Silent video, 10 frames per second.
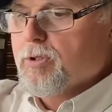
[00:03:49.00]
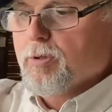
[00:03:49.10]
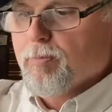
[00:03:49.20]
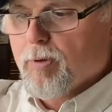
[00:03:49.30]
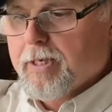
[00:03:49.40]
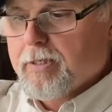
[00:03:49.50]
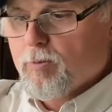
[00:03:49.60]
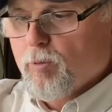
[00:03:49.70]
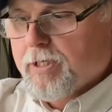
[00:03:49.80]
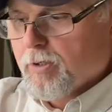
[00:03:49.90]
to the bright
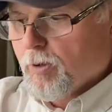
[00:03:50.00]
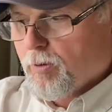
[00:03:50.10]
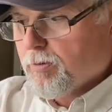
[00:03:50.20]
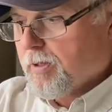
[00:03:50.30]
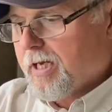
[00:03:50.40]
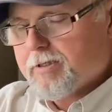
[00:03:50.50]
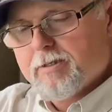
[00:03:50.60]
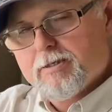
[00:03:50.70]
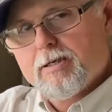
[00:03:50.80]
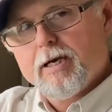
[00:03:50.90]
window, that's
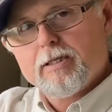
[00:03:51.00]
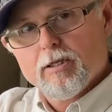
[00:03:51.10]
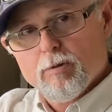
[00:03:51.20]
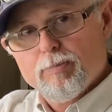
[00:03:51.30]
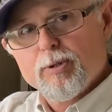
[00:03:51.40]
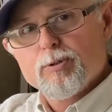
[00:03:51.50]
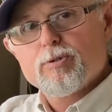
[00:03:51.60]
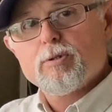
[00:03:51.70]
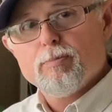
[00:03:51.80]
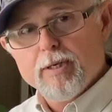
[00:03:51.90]
the side that'll
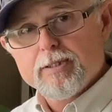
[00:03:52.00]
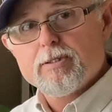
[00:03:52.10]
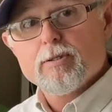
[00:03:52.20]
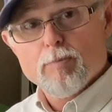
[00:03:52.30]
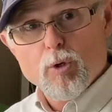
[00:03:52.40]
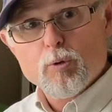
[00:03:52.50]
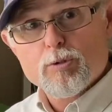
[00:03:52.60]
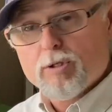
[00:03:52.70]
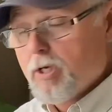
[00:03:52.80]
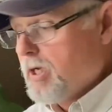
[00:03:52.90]
produce the buds the
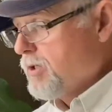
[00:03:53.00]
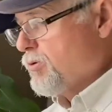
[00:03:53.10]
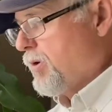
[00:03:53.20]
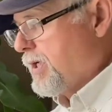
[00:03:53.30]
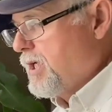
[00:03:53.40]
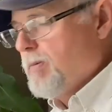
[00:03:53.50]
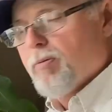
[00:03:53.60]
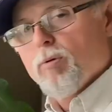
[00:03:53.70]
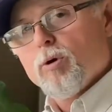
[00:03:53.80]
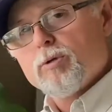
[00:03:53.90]
most. So I keep
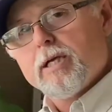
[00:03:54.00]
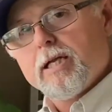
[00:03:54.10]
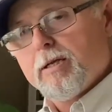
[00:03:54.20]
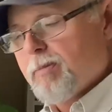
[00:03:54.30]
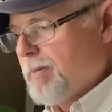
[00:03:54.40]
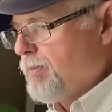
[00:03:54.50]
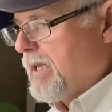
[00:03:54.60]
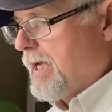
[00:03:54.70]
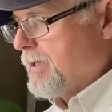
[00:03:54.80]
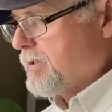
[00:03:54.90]
rotating my
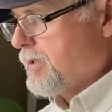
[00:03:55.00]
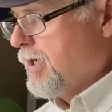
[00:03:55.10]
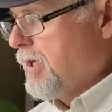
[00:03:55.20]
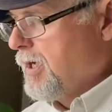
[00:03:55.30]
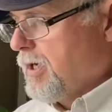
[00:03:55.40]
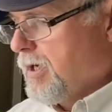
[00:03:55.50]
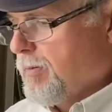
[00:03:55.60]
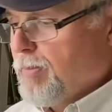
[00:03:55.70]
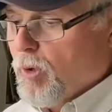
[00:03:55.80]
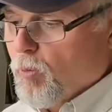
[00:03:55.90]
plants.
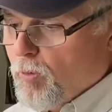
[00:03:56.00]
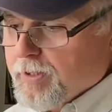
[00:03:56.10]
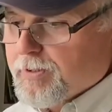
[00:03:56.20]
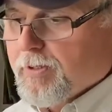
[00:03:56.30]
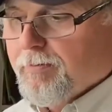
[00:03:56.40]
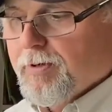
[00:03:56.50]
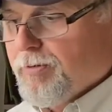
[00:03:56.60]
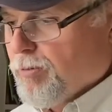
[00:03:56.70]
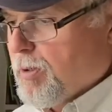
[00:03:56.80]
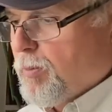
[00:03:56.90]
About once every
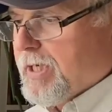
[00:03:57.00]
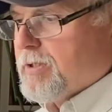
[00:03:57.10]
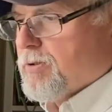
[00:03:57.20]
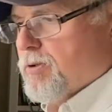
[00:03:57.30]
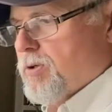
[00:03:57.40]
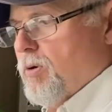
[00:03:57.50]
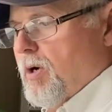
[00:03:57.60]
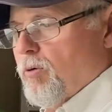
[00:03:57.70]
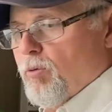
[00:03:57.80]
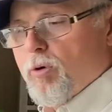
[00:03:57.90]
3 weeks or so,
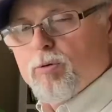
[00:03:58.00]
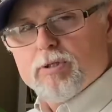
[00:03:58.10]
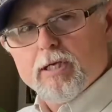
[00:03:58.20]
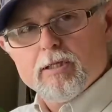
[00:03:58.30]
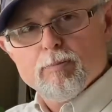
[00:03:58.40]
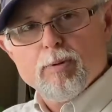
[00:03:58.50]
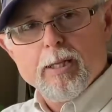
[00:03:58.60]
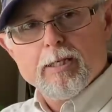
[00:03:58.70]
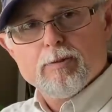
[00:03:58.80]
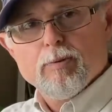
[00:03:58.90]
I'll rotate the
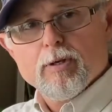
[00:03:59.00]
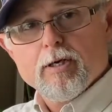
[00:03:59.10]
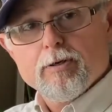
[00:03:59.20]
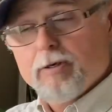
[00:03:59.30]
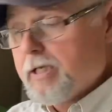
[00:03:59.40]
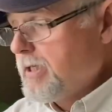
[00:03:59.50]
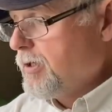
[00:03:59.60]
plant about 180